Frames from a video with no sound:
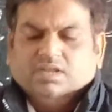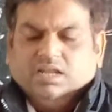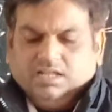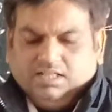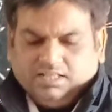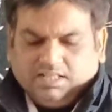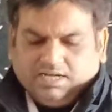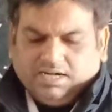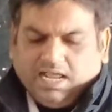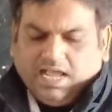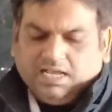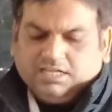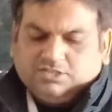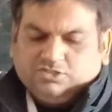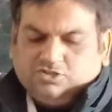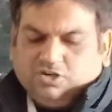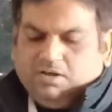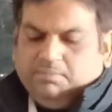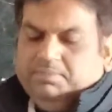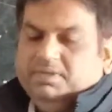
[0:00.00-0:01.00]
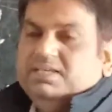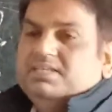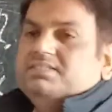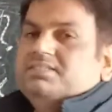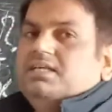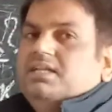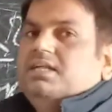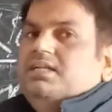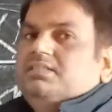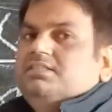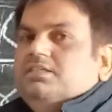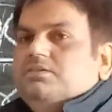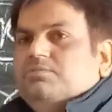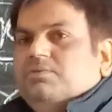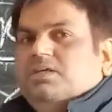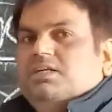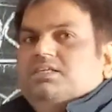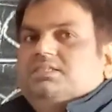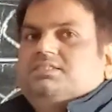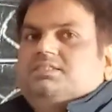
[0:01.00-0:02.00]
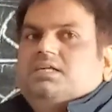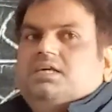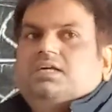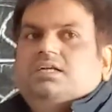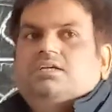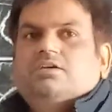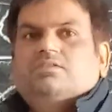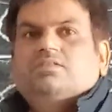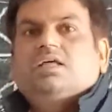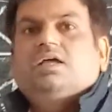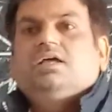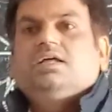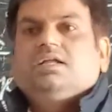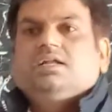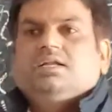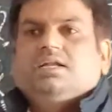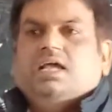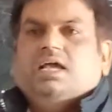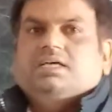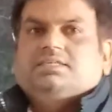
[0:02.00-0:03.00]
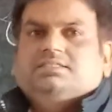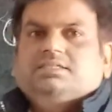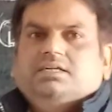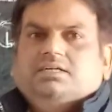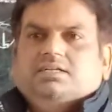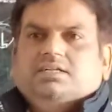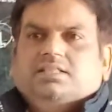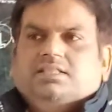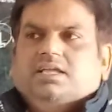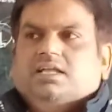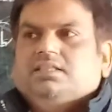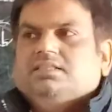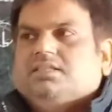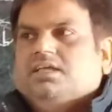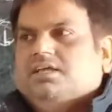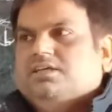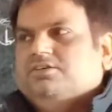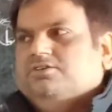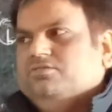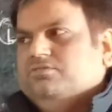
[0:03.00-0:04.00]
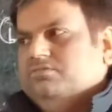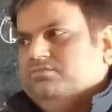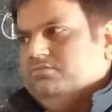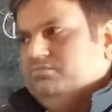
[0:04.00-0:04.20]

The next topic is energy. We will study on the next day. Till then, thank you.